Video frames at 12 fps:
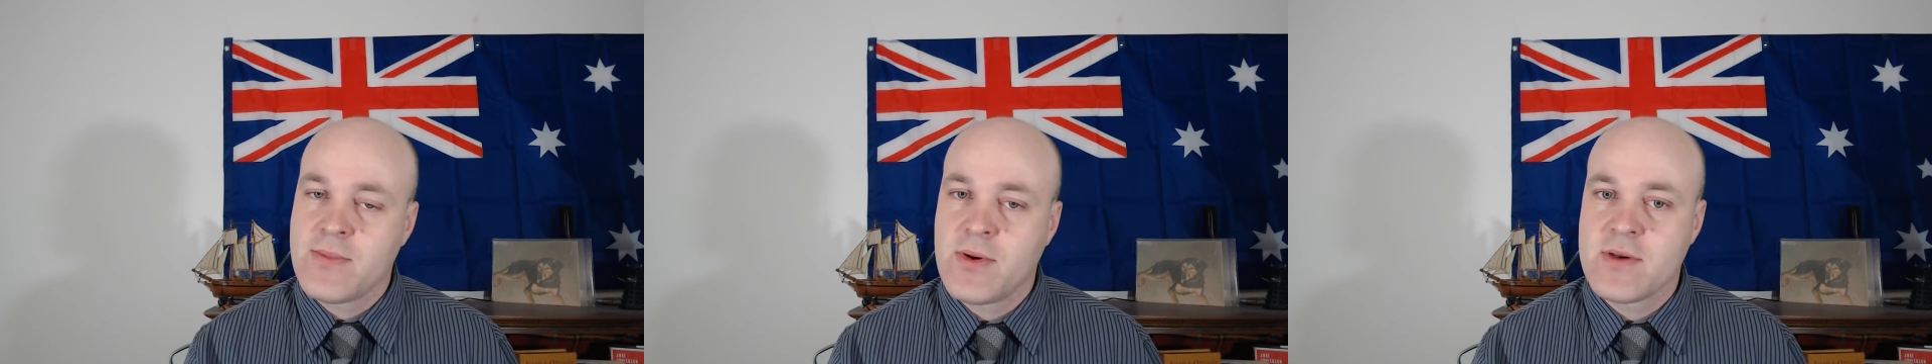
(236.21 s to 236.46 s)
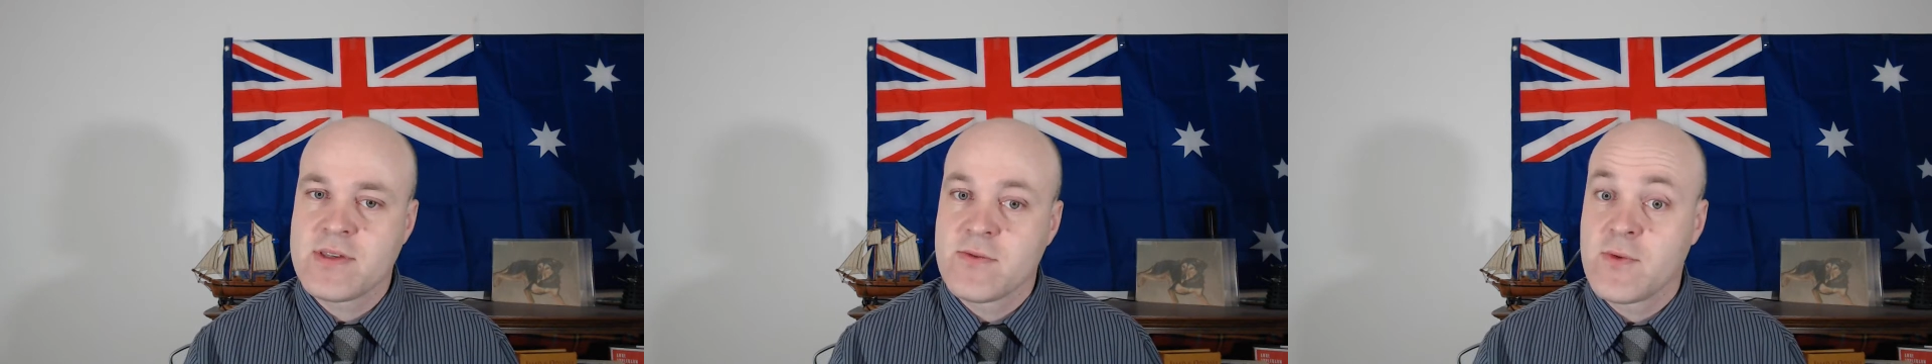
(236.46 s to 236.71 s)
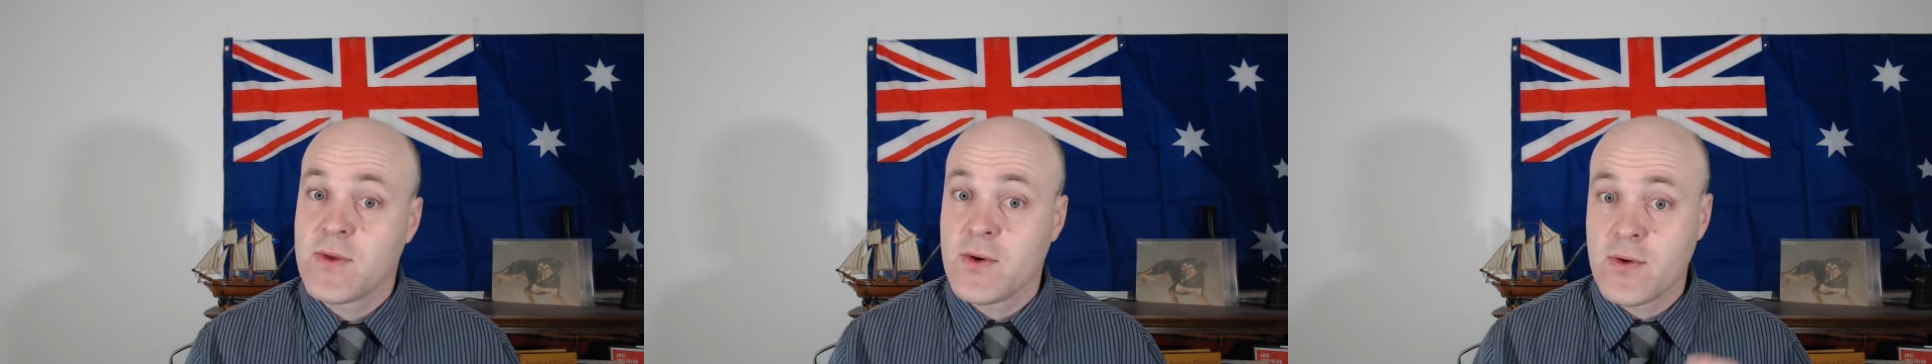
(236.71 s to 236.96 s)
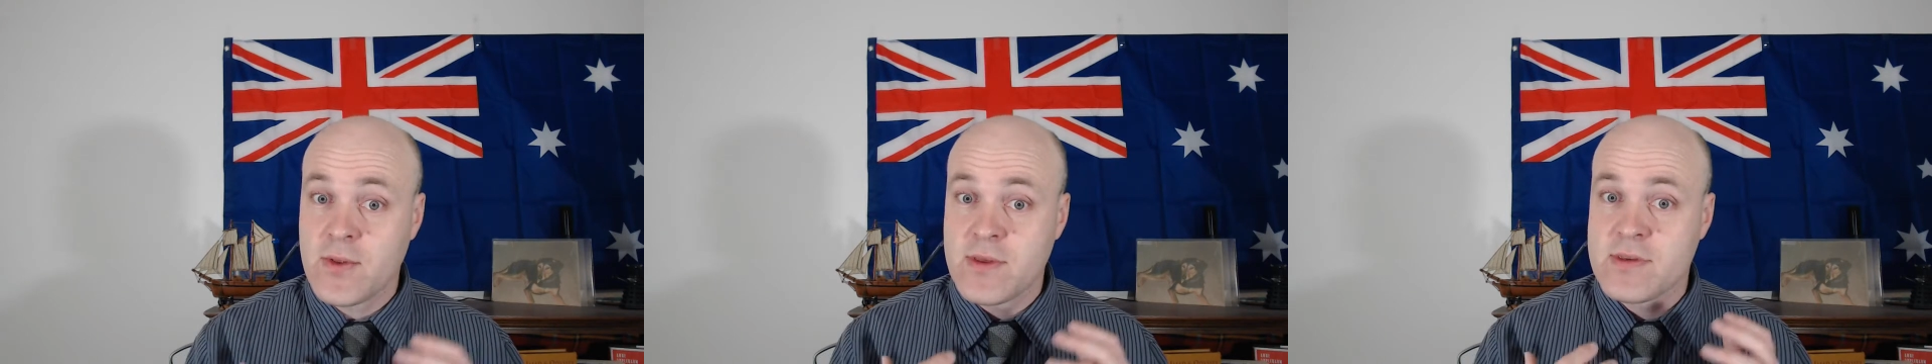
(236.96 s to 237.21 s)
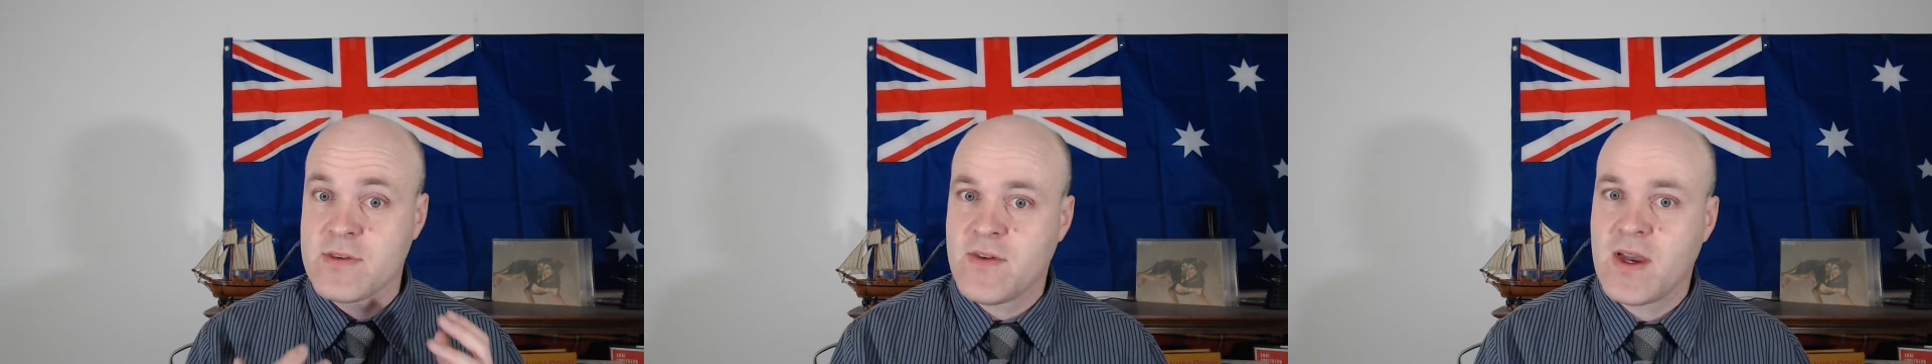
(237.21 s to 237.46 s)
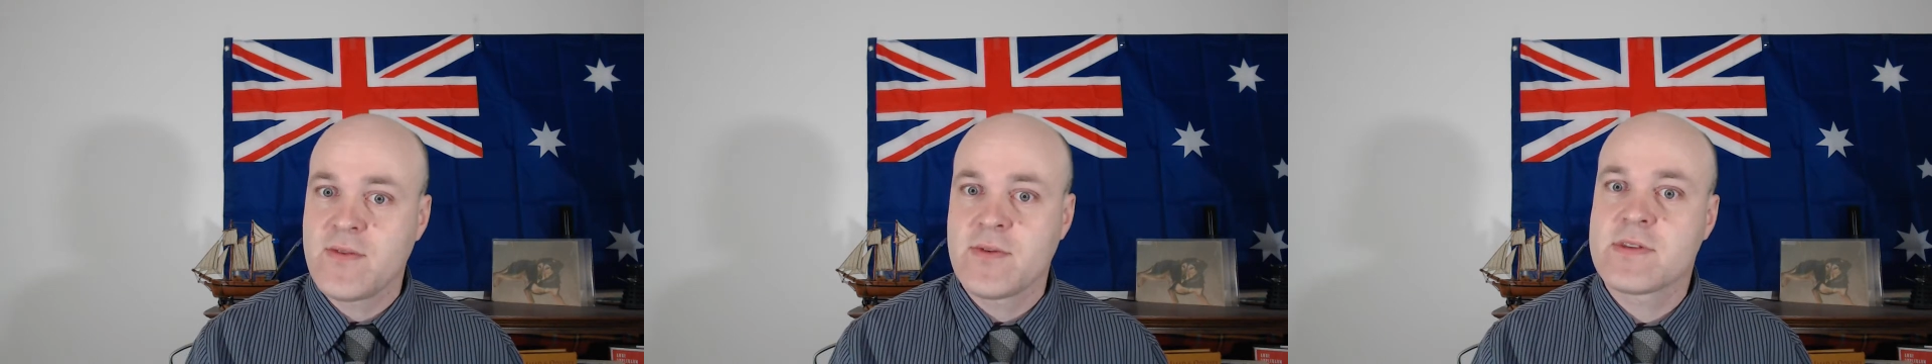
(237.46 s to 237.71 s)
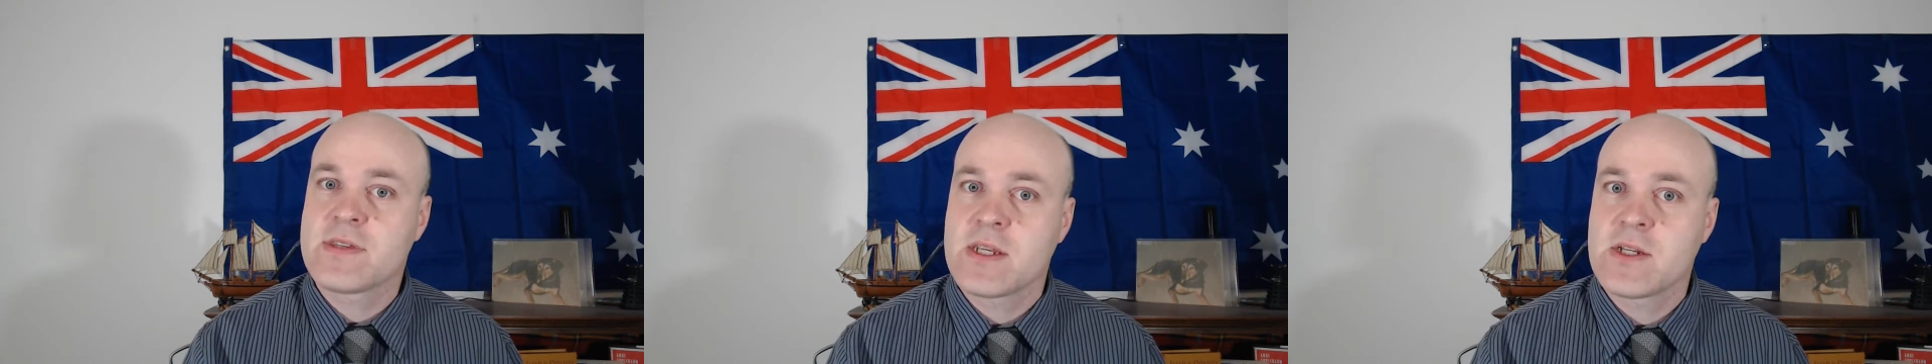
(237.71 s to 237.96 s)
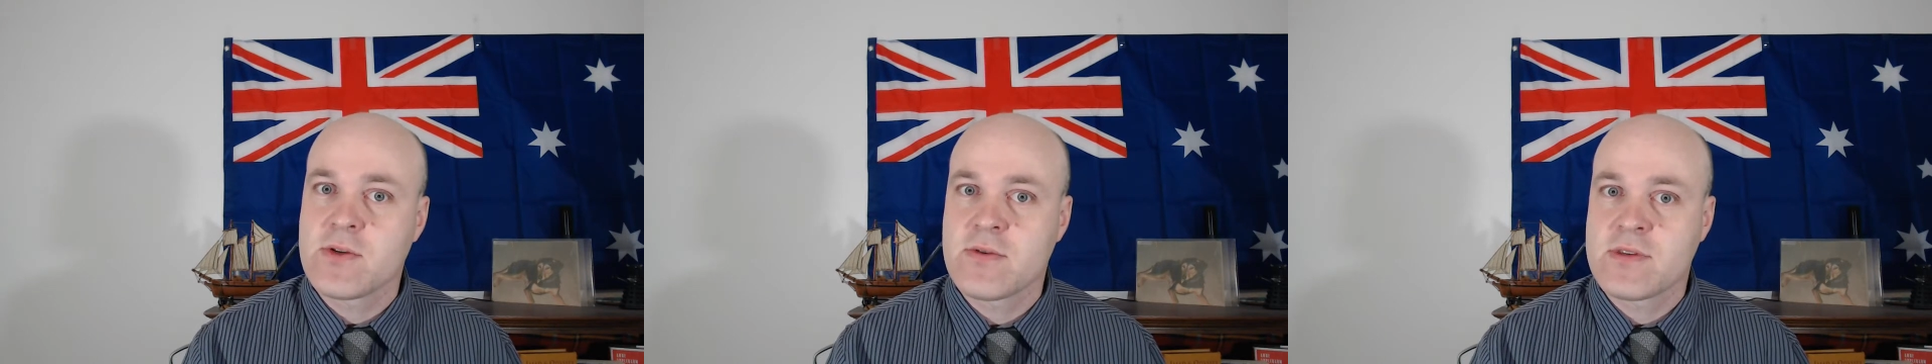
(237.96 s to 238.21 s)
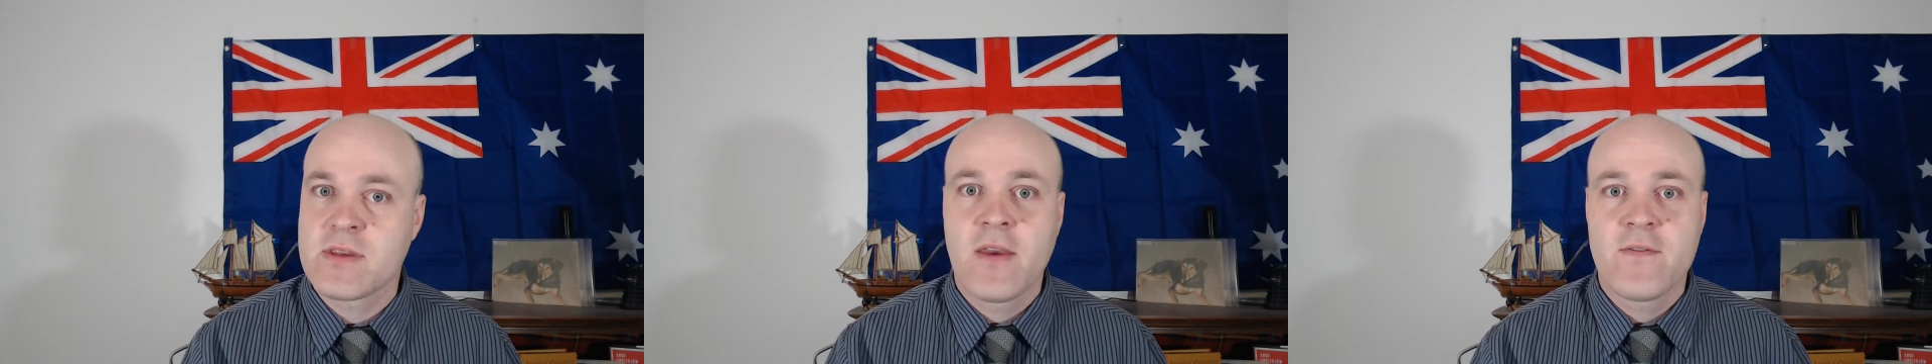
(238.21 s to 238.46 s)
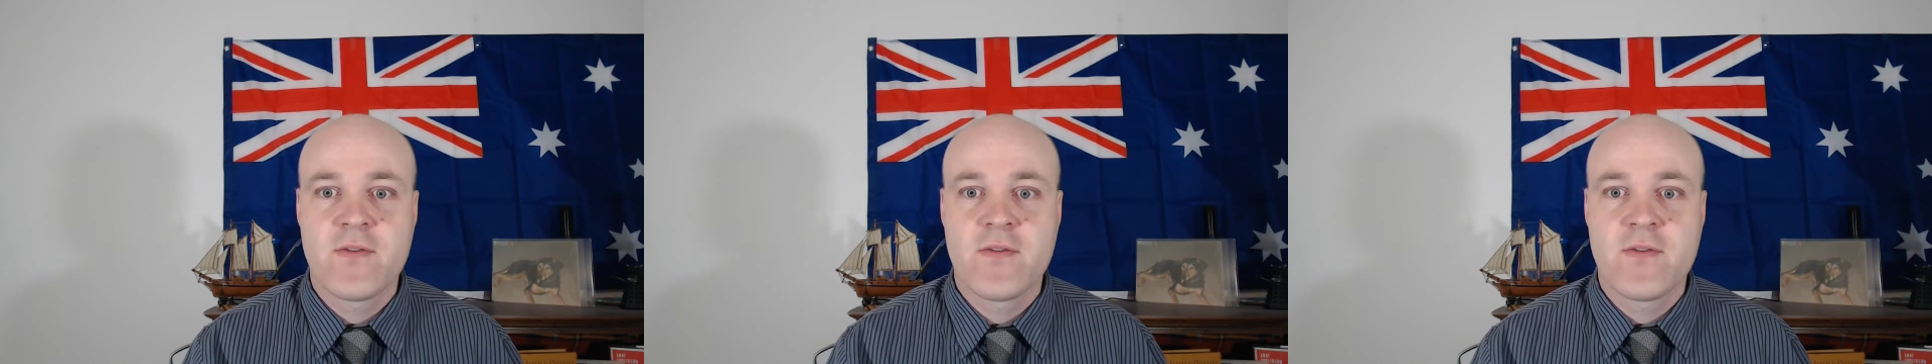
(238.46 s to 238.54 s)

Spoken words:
person with all the survival essentials: